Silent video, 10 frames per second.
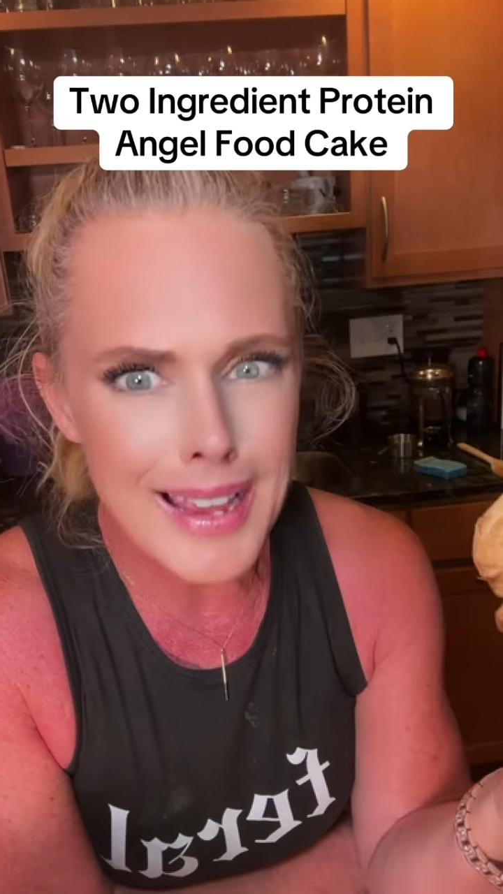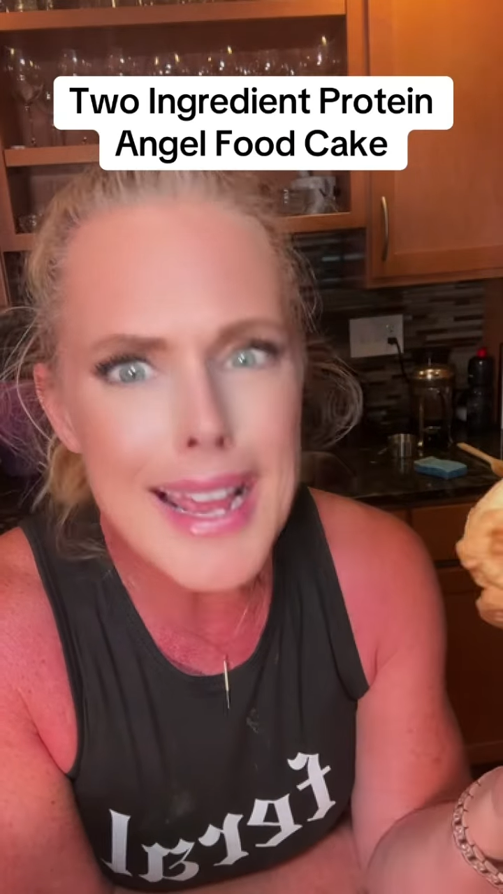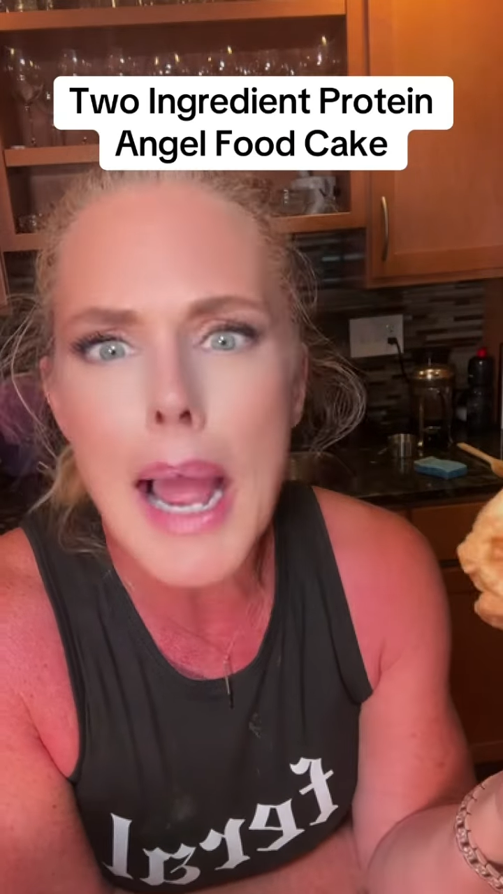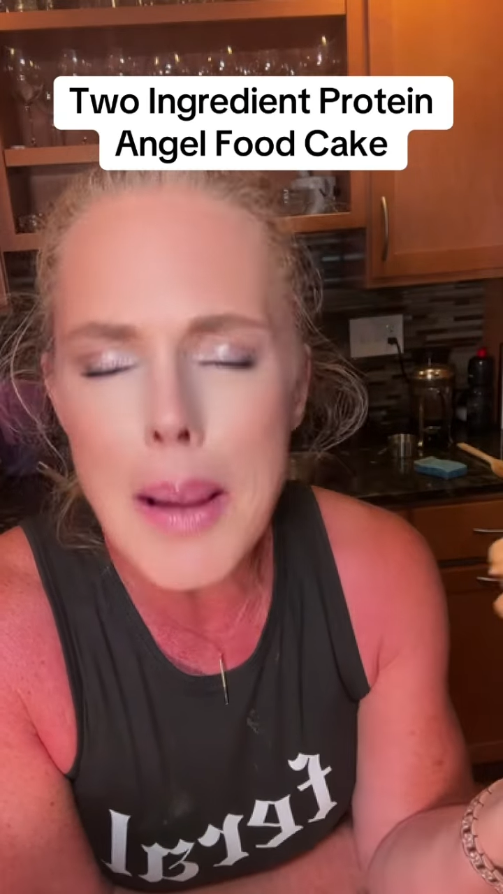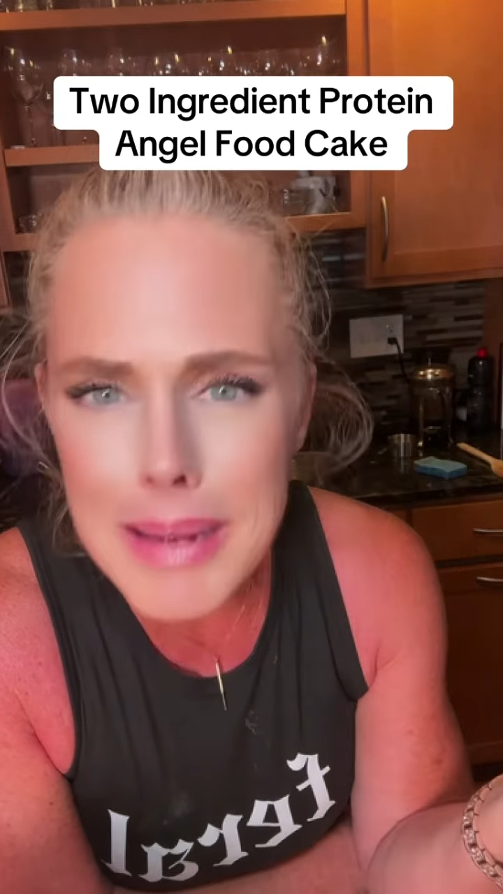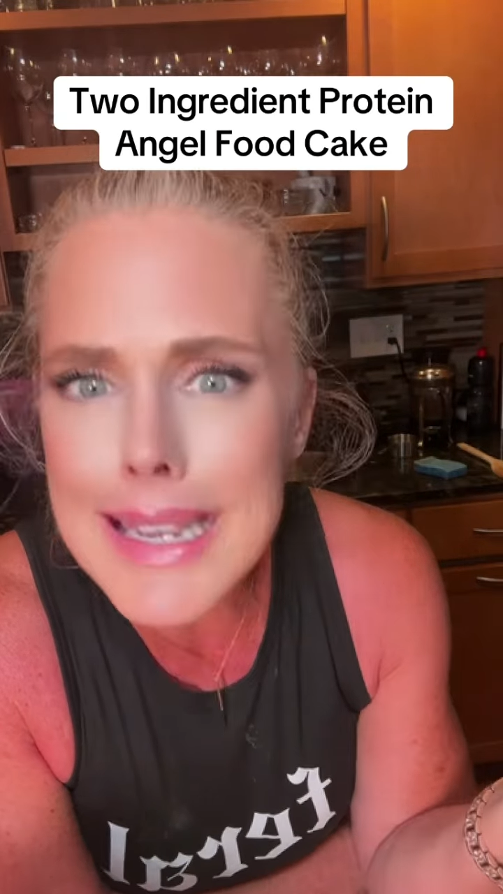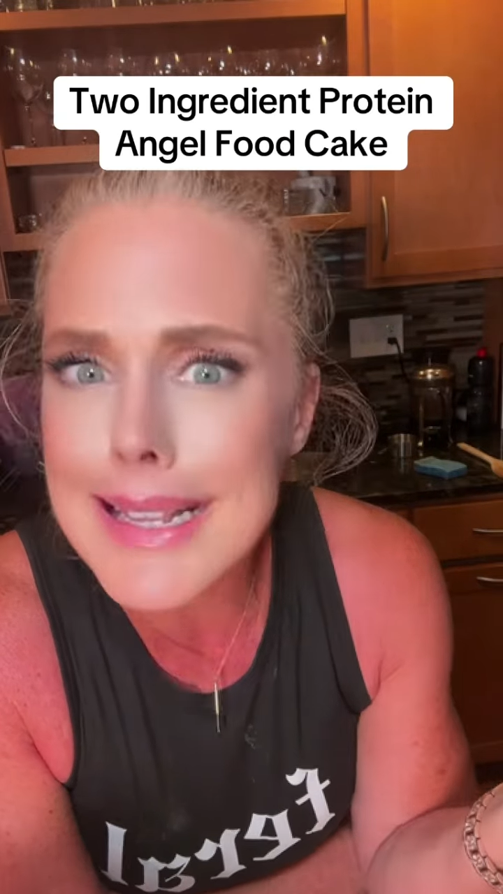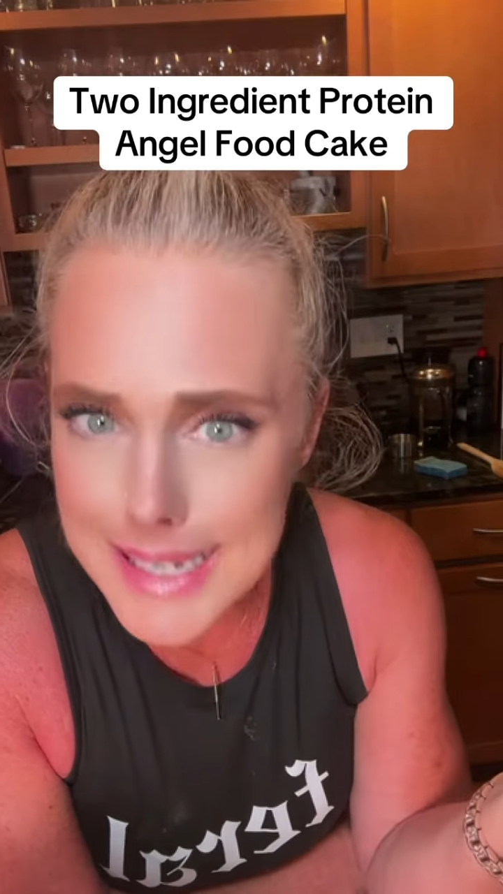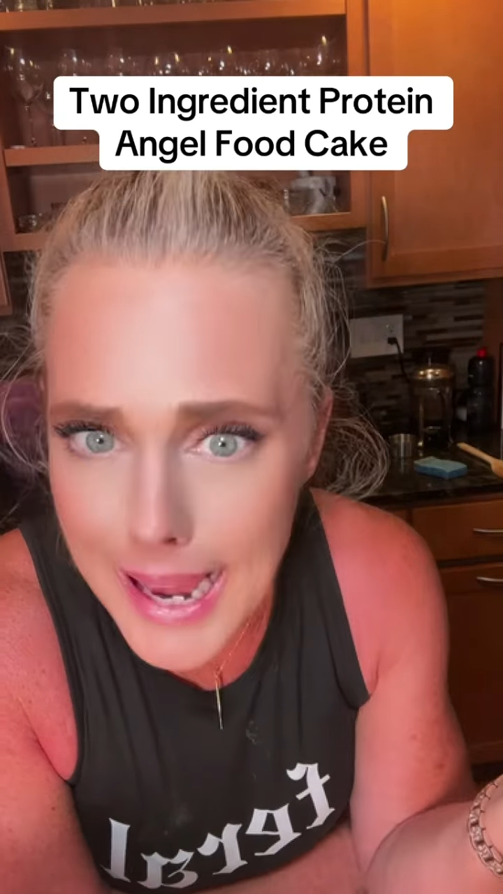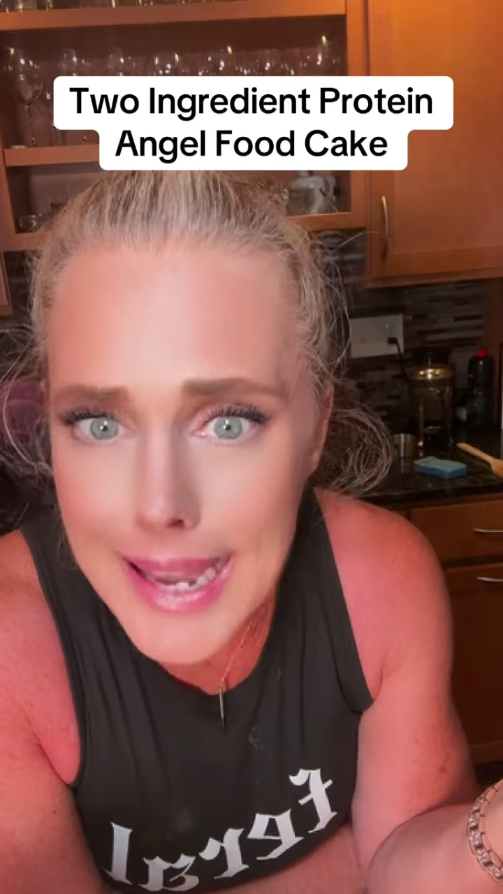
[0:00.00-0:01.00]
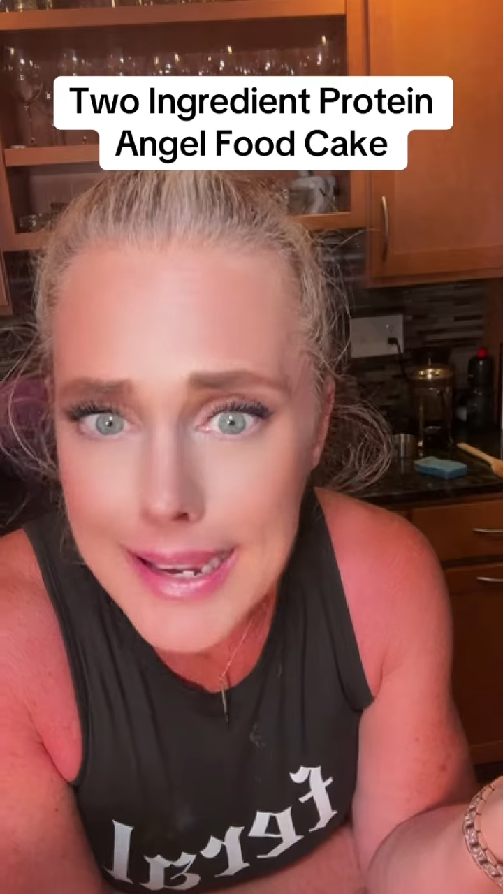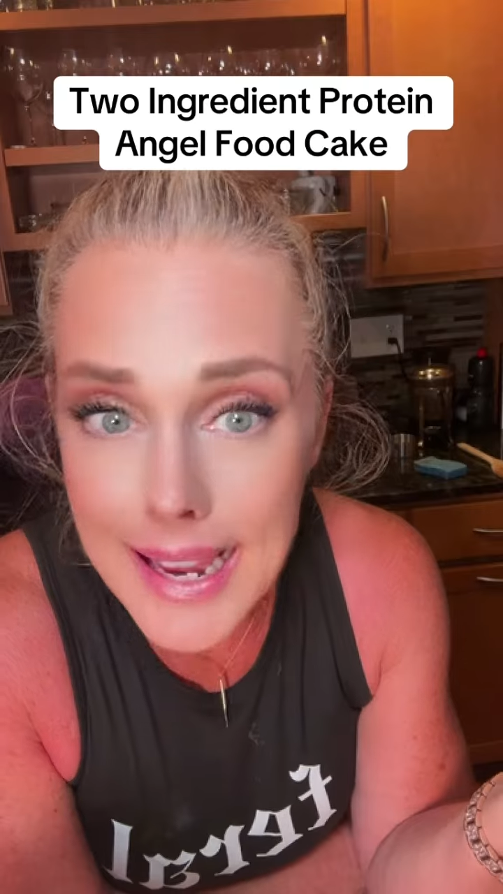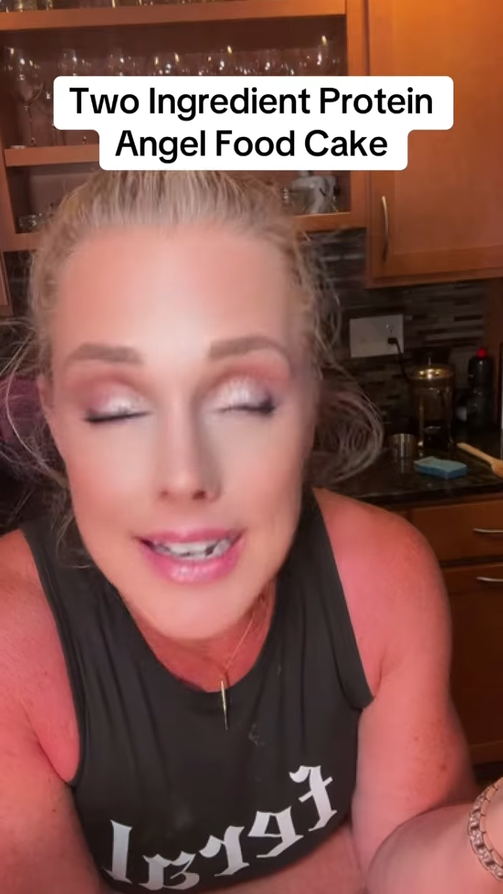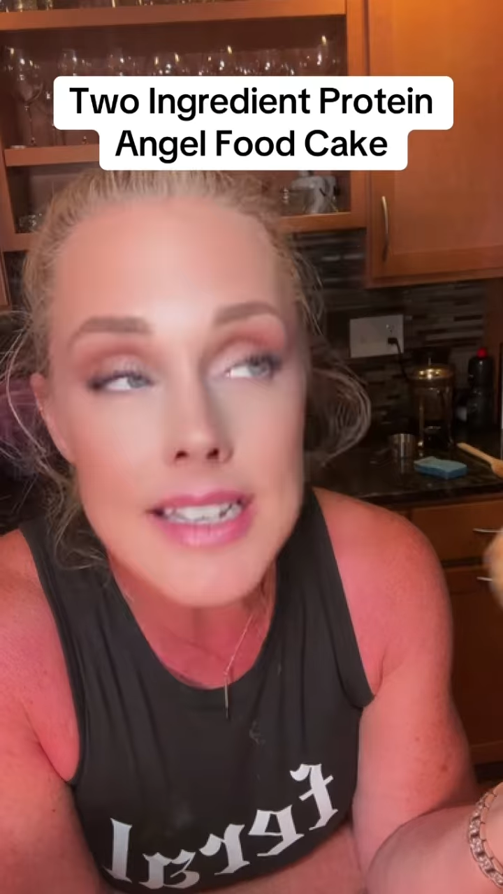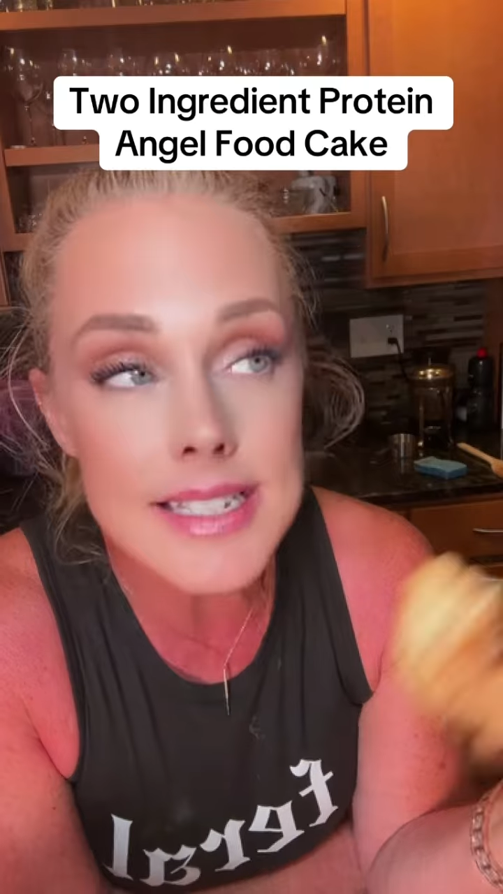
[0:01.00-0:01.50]
I mean, it's cake,
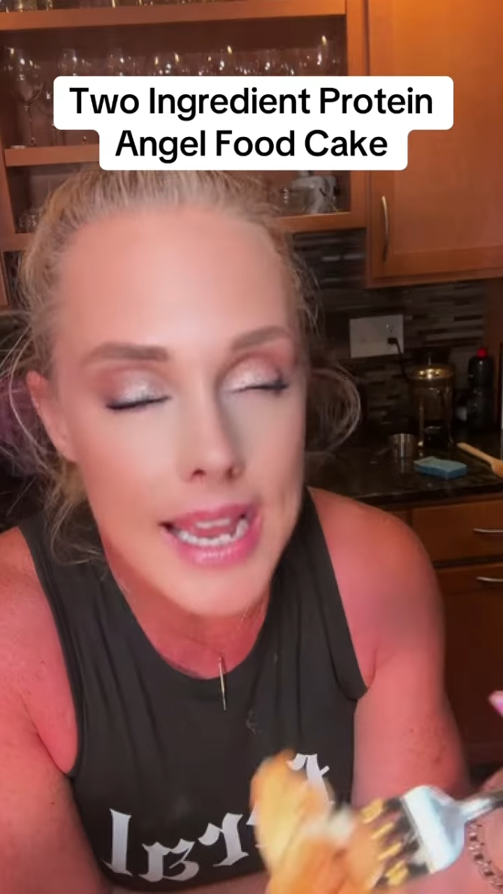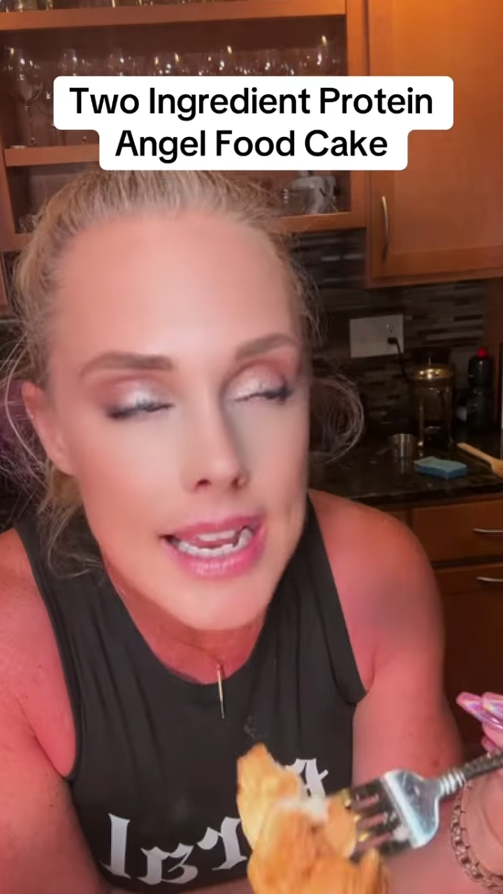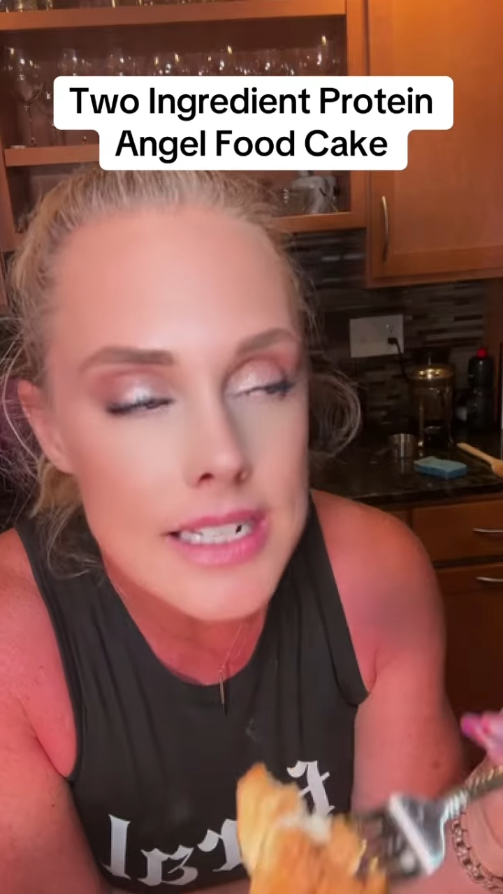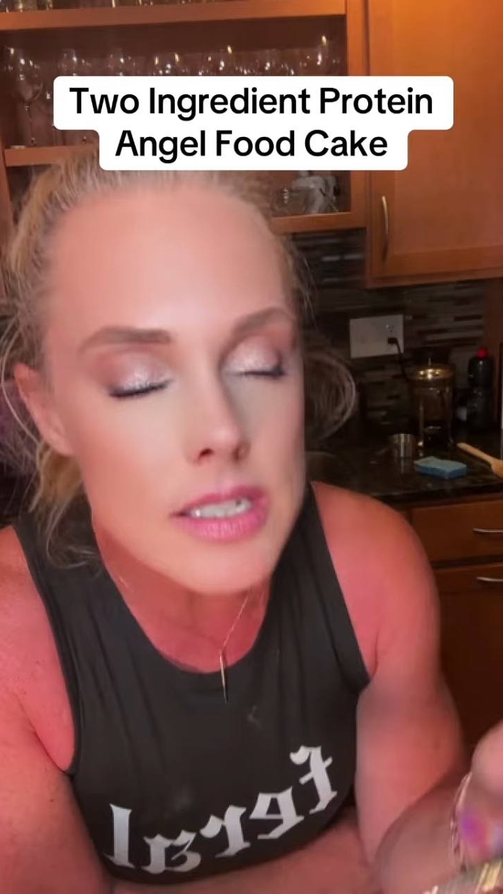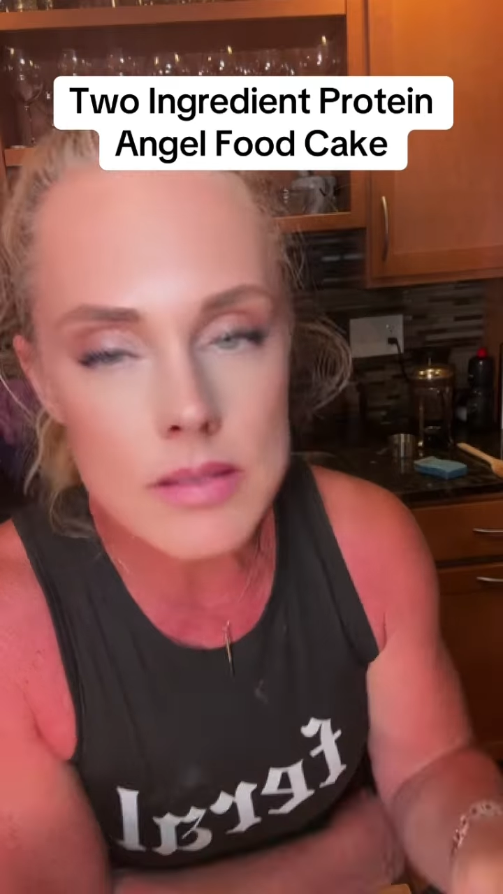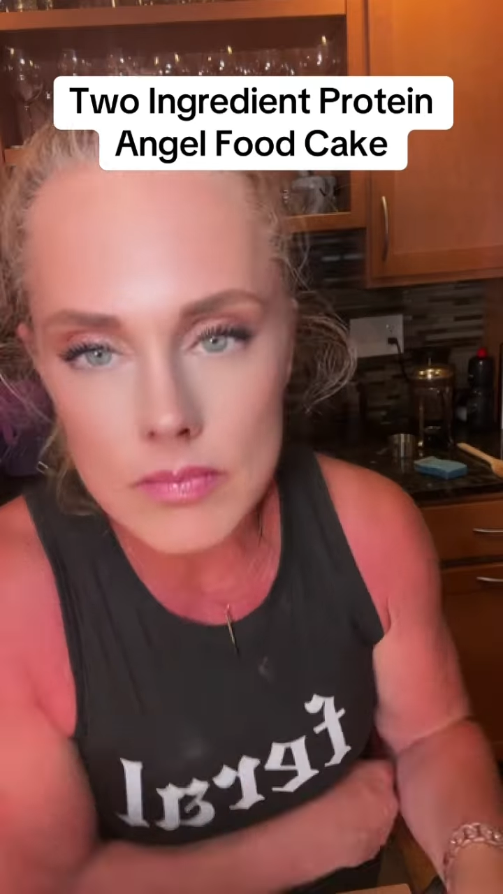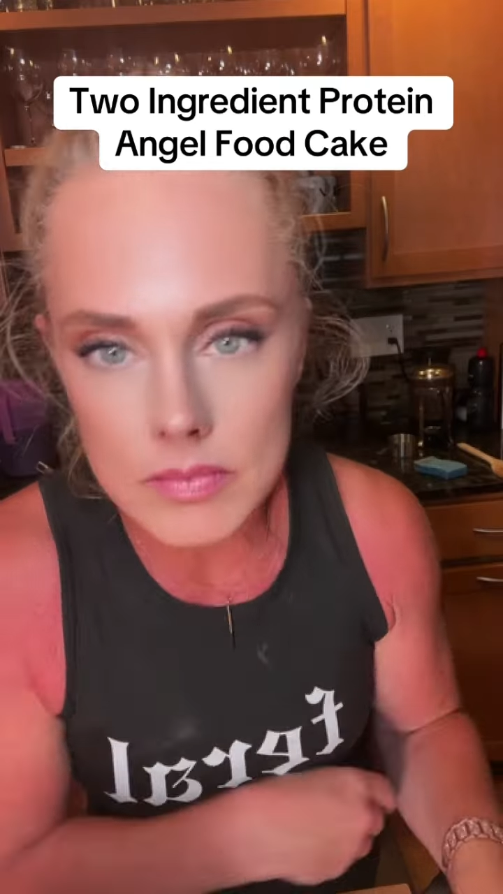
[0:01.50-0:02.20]
and it tastes,